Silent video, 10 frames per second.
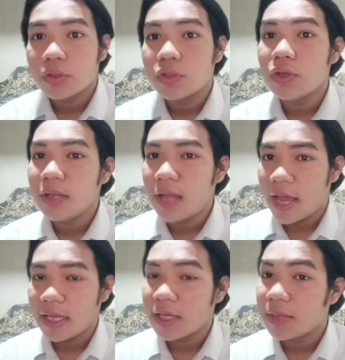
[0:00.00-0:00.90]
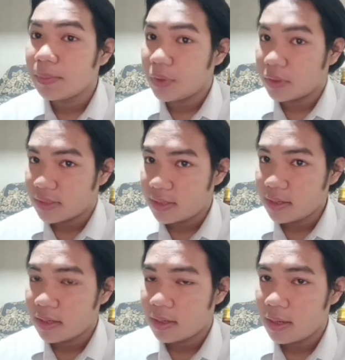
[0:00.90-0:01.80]
Do you like music?
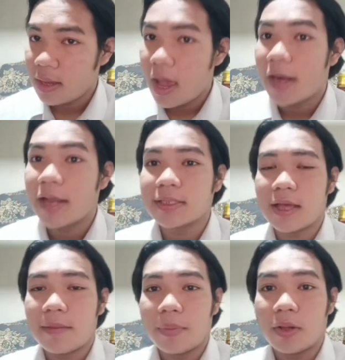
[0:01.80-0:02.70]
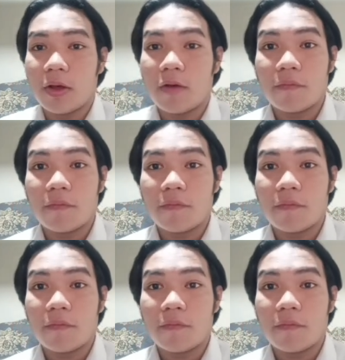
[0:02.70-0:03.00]
An example of